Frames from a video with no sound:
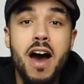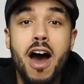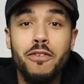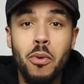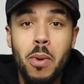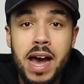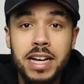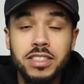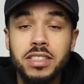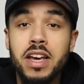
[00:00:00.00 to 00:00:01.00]

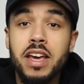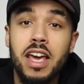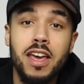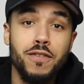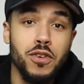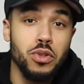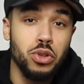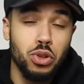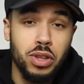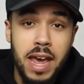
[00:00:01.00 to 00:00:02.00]
Otherwise, if you
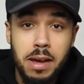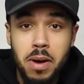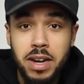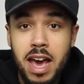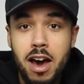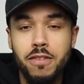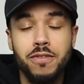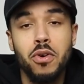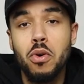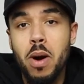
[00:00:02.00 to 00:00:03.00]
take money out
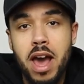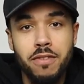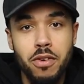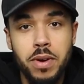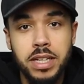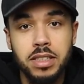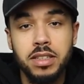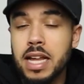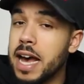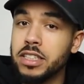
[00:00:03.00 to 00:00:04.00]
for whatever
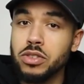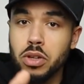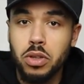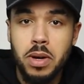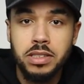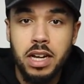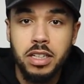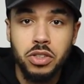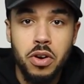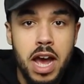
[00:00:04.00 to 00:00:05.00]
reason that is not the ones I
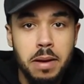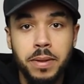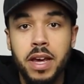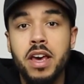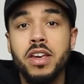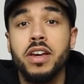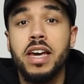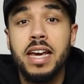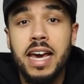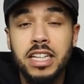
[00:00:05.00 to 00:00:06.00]
described, you're
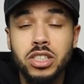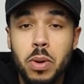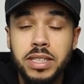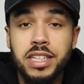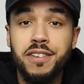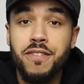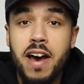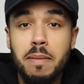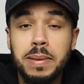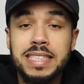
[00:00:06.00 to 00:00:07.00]
gonna get a
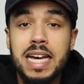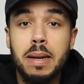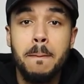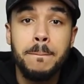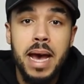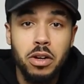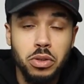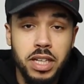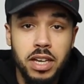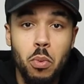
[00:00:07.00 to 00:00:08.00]
25%
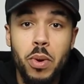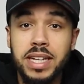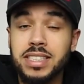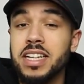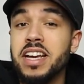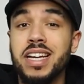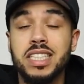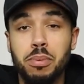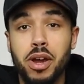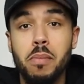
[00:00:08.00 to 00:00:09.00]
penalty, which
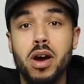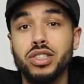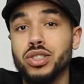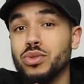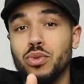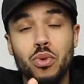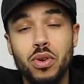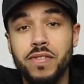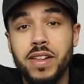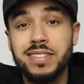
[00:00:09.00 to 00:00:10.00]
is pretty much all
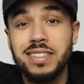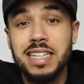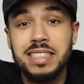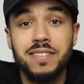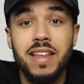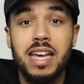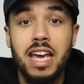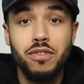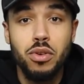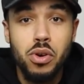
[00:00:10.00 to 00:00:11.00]
of the incentive they
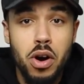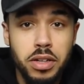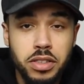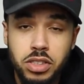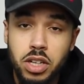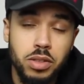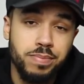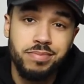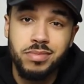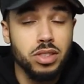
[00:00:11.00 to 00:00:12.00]
gave you gone. So
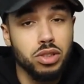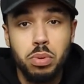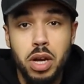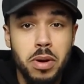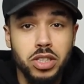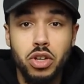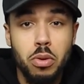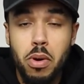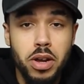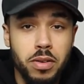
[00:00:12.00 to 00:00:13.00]
there's pretty much no
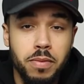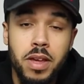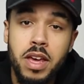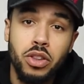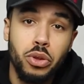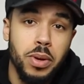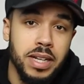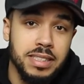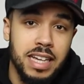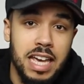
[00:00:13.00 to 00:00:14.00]
point of doing
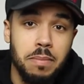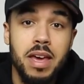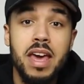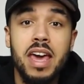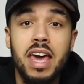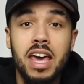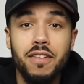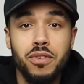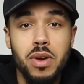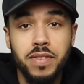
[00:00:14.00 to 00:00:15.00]
the scheme
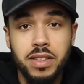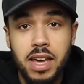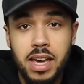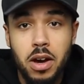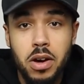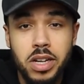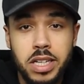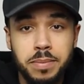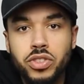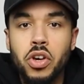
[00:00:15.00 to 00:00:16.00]
if you have to take it out
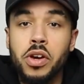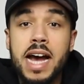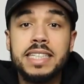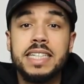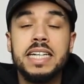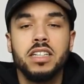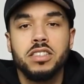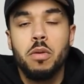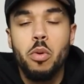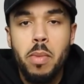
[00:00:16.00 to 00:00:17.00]
early. So guys, these are
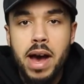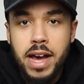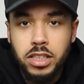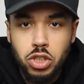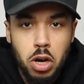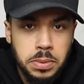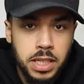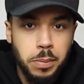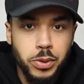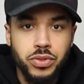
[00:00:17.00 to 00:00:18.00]
some of my top
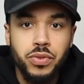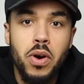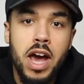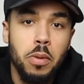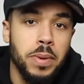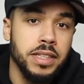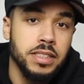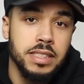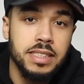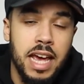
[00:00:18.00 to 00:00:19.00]
tips for helping
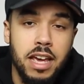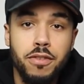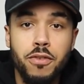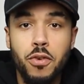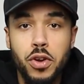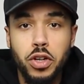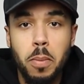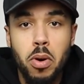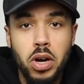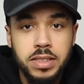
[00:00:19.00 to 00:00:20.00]
to save for your
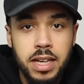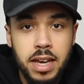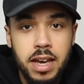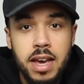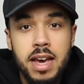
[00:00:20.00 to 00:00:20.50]
deposit.